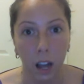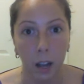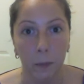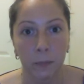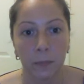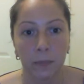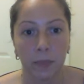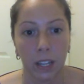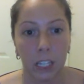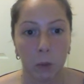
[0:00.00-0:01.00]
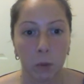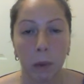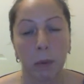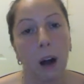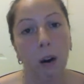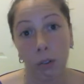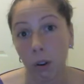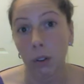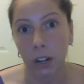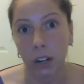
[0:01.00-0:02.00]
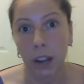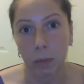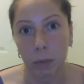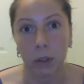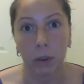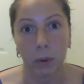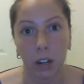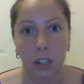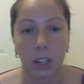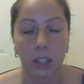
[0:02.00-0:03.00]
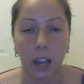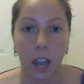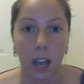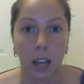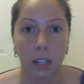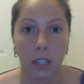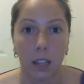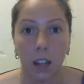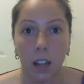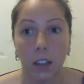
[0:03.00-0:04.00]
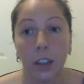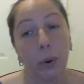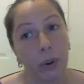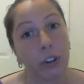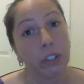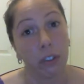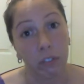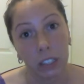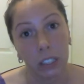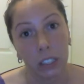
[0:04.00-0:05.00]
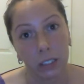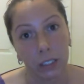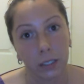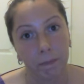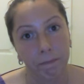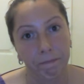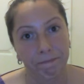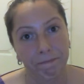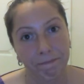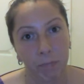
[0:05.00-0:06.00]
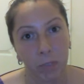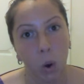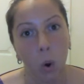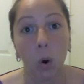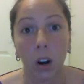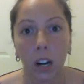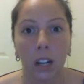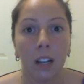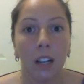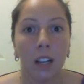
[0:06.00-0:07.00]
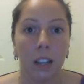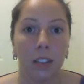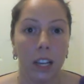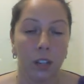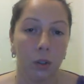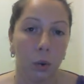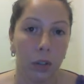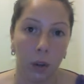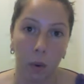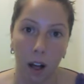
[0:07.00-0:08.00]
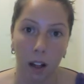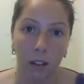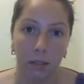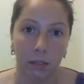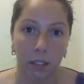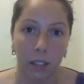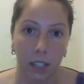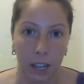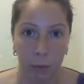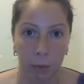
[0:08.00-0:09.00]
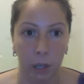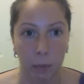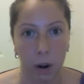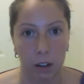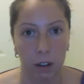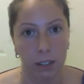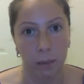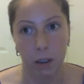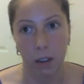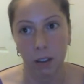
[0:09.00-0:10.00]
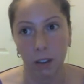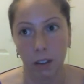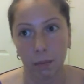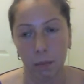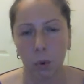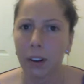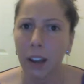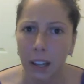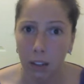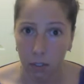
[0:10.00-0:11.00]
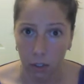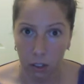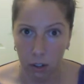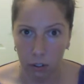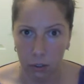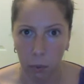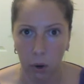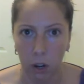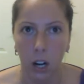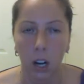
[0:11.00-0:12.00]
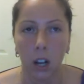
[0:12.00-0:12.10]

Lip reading: lot is people outgrow their accountability partners and they don't want to hurt their feelings. Or they do really well and the accountability partner ends up being more negative than they thought they were.